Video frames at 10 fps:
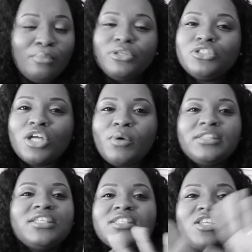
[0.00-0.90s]
But you know
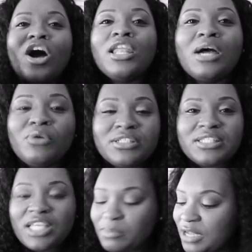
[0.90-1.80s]
what? This is all I wanted
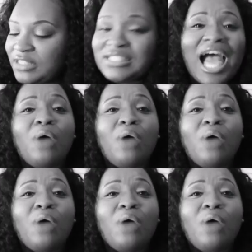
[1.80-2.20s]
to say about this.